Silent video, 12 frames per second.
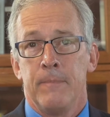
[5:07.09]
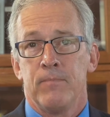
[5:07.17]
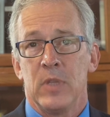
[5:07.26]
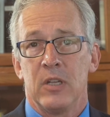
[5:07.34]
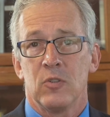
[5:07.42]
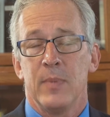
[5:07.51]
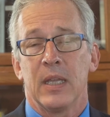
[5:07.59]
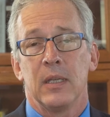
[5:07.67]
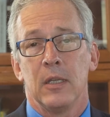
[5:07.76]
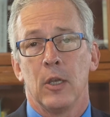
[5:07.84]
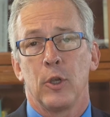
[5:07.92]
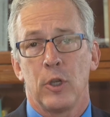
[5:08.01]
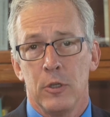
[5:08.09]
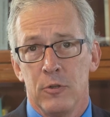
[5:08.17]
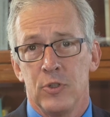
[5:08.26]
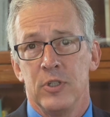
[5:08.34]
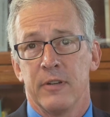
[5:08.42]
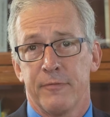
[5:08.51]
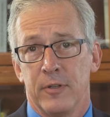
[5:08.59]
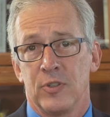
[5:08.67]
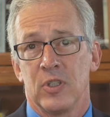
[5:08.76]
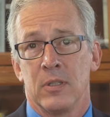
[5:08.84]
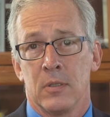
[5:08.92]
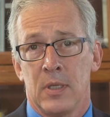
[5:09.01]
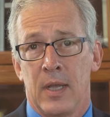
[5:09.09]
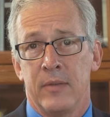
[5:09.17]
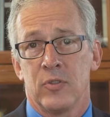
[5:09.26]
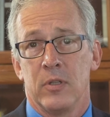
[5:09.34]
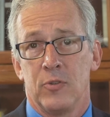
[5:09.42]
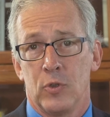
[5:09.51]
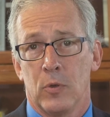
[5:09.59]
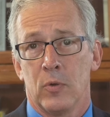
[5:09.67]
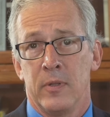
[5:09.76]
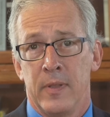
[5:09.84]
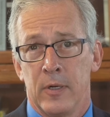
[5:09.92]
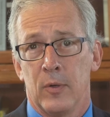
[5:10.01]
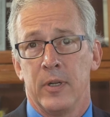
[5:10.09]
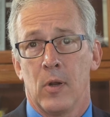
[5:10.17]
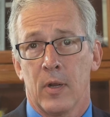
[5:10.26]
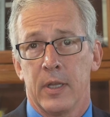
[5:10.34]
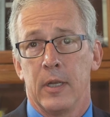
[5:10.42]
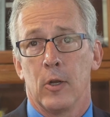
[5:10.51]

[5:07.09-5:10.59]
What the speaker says: that is making a huge difference in the lives of the children that are in our care.